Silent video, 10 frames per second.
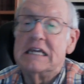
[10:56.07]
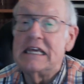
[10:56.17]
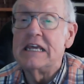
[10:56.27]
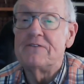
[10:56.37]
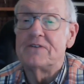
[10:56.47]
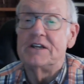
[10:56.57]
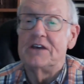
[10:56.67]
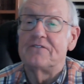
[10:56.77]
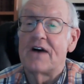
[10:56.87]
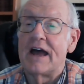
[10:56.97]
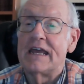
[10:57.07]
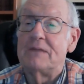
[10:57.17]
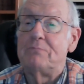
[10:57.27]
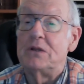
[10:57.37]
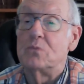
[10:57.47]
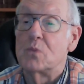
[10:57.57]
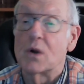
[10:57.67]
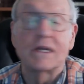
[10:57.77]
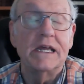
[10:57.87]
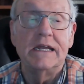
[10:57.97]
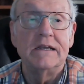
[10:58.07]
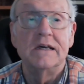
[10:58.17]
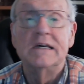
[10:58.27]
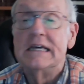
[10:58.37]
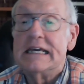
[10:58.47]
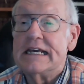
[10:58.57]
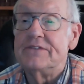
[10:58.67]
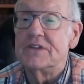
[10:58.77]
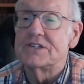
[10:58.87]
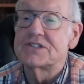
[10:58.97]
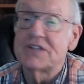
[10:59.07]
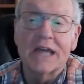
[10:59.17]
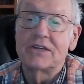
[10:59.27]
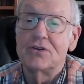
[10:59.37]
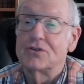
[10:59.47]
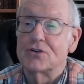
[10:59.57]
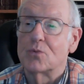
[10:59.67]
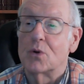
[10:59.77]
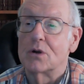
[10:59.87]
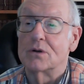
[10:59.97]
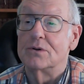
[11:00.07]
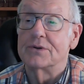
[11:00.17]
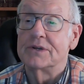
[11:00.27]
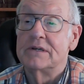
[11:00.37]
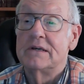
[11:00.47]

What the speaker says: even if I had been working in the secular world.